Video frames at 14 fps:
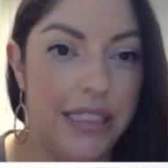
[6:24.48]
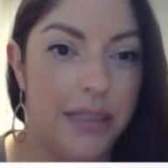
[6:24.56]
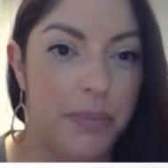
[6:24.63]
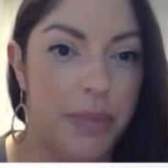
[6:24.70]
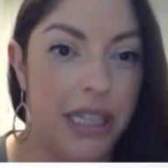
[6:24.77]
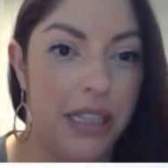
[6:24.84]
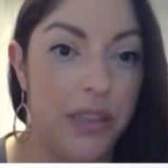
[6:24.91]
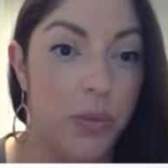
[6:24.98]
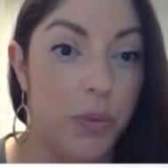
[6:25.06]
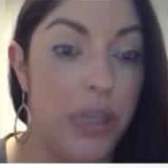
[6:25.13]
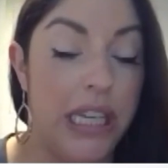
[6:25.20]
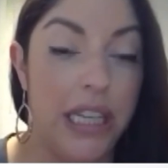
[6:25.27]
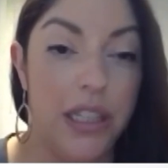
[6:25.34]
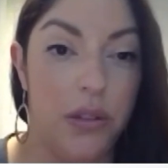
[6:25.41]
because we
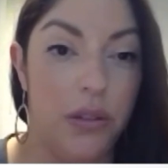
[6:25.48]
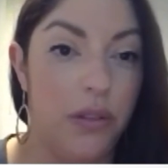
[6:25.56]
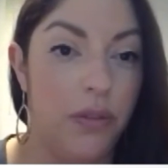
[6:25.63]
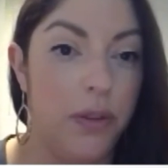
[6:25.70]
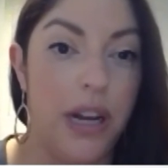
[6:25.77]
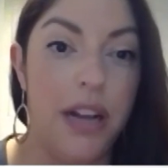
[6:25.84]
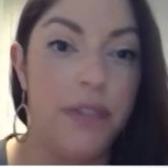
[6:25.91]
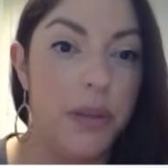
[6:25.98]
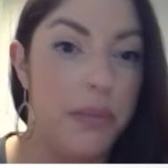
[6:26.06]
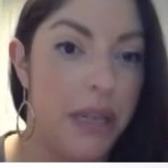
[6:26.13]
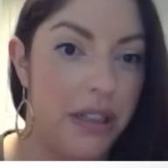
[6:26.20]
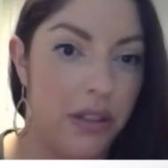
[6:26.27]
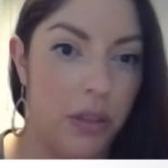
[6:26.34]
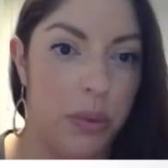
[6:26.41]
can, for every
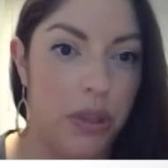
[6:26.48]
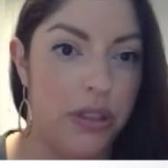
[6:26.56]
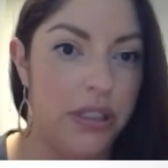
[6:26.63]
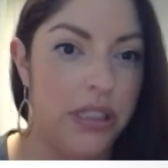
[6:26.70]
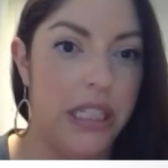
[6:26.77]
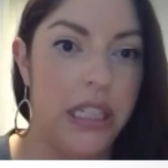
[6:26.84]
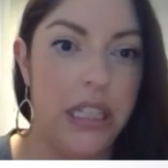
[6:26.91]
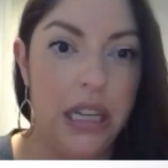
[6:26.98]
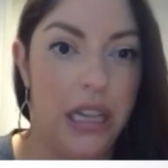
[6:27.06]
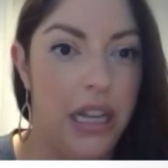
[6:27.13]
medical person,